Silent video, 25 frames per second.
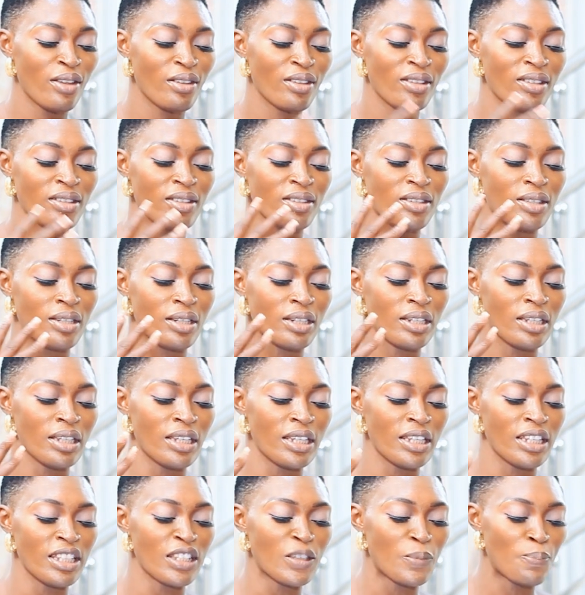
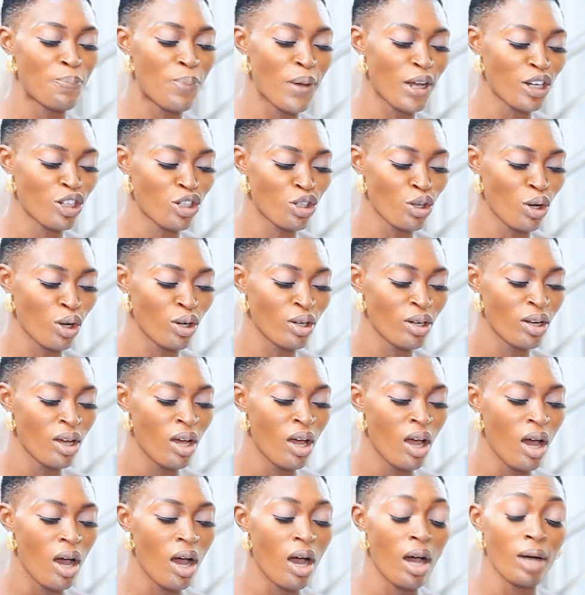the inspection,
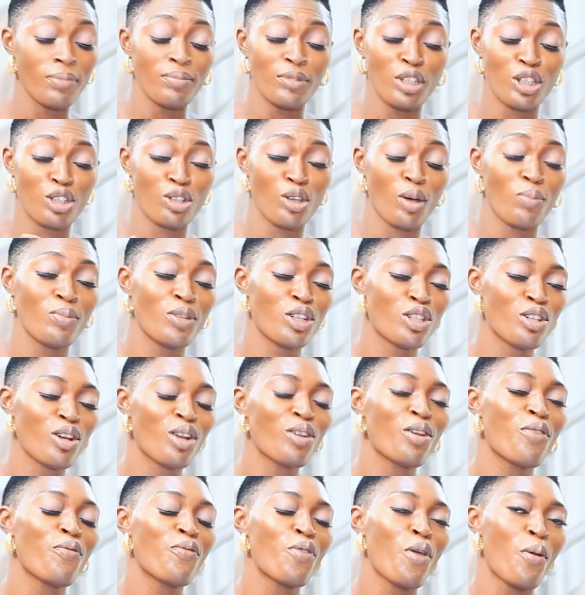the
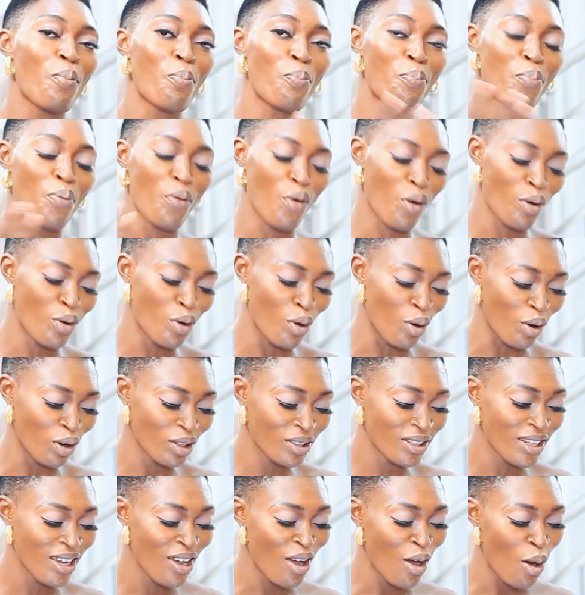submission of your
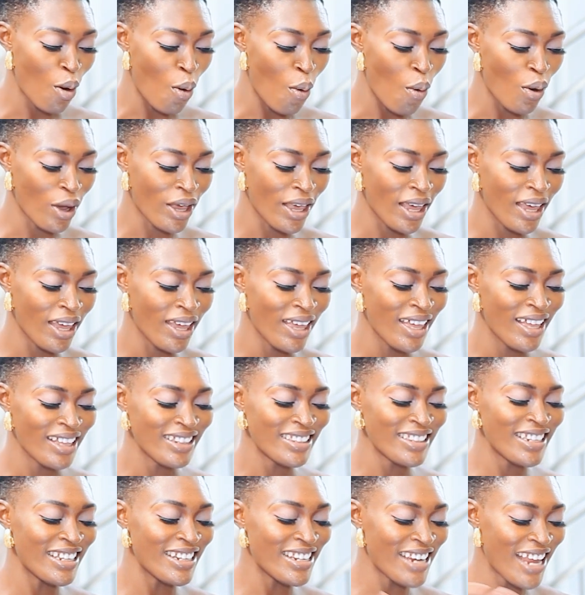product, okay,
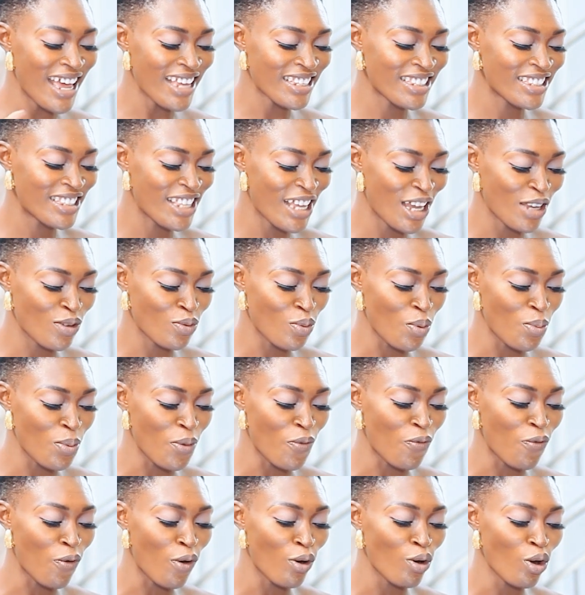the next stage will be
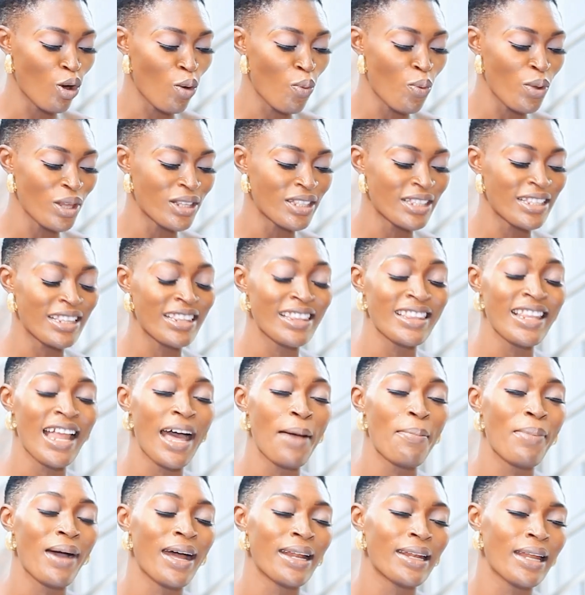followed with
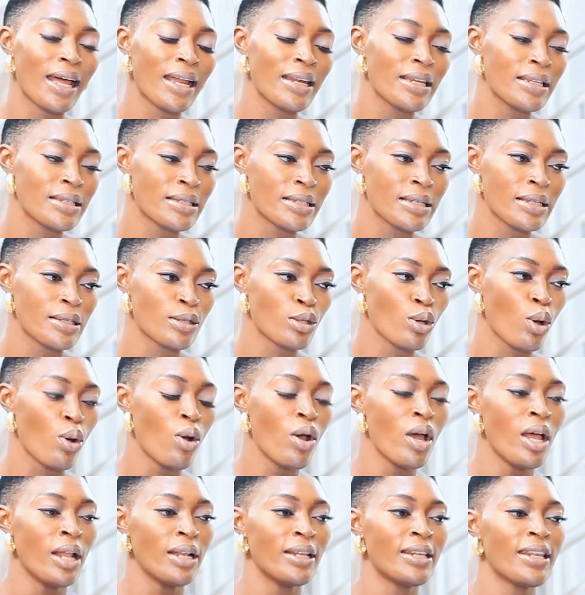lab analysis. So
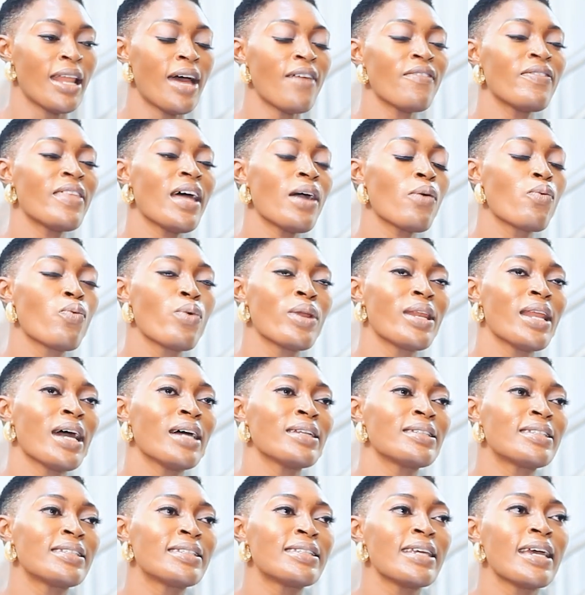NAFDAC will
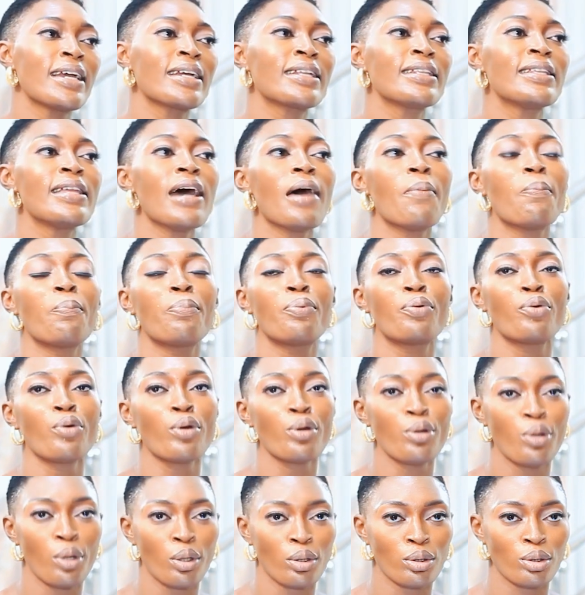now take that
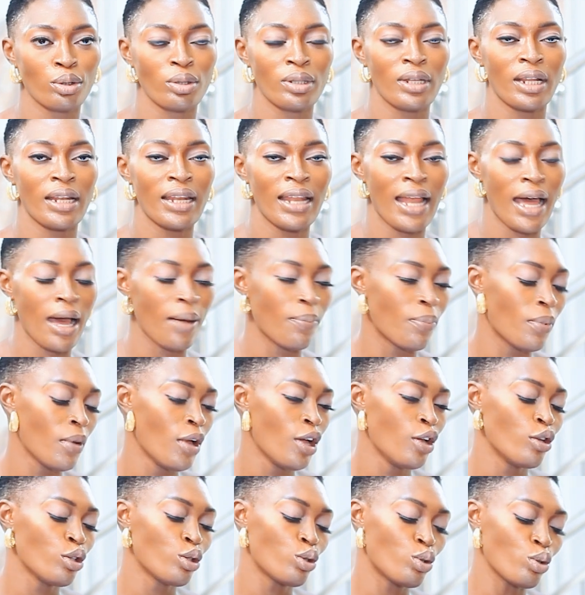product to the lab
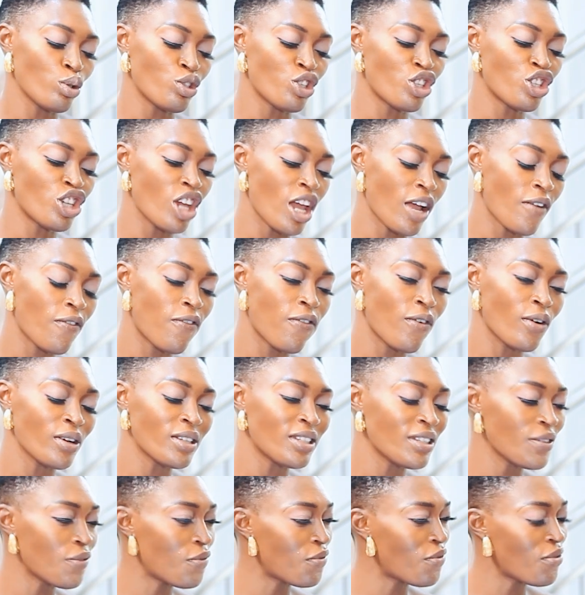to check for
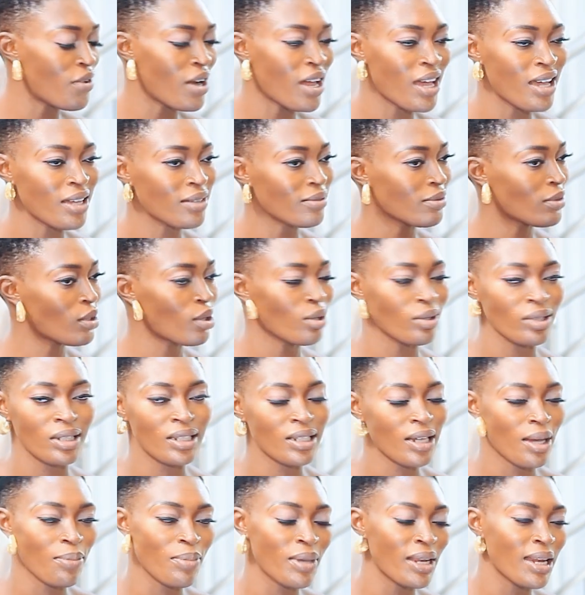different
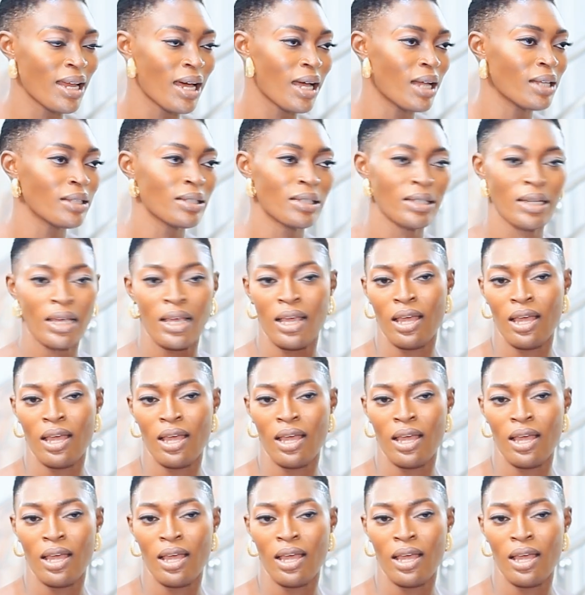contaminants,